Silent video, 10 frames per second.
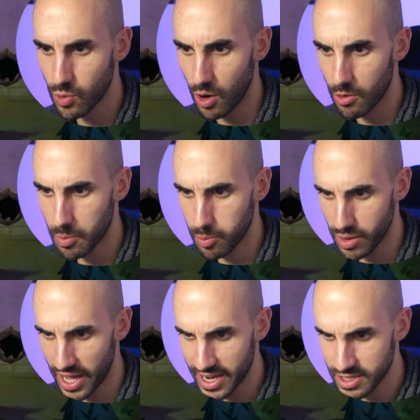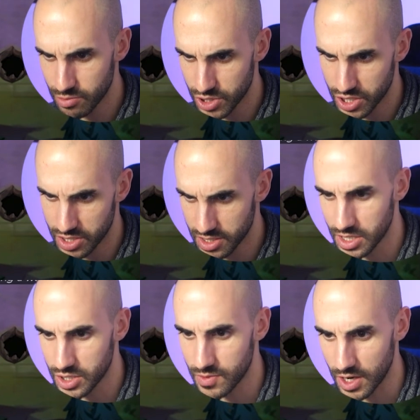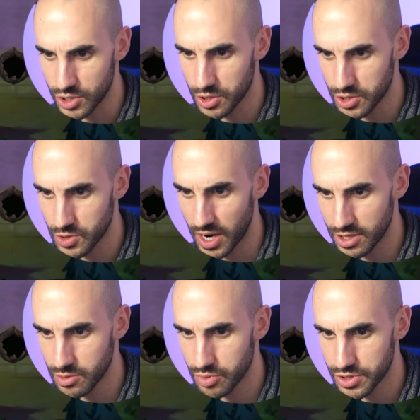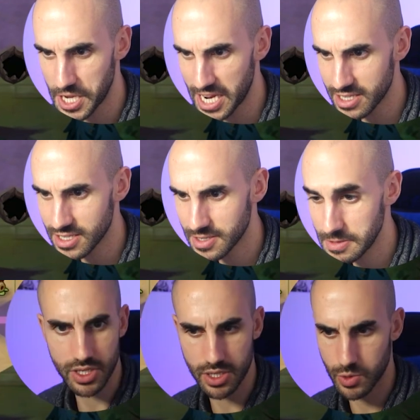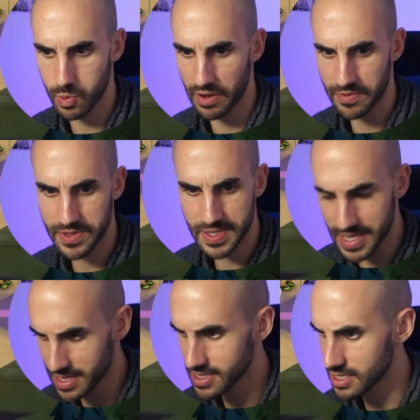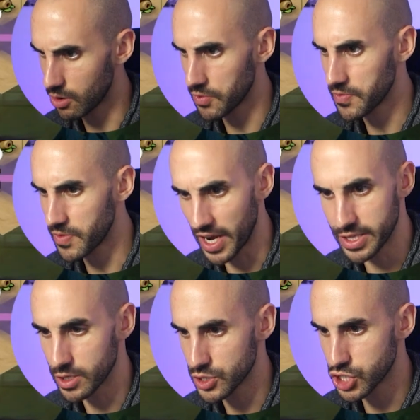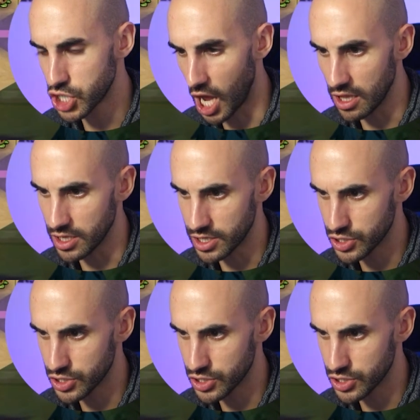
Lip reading: to our blight, which is the structure you're trying to protect. This is wave 6, our final challenge.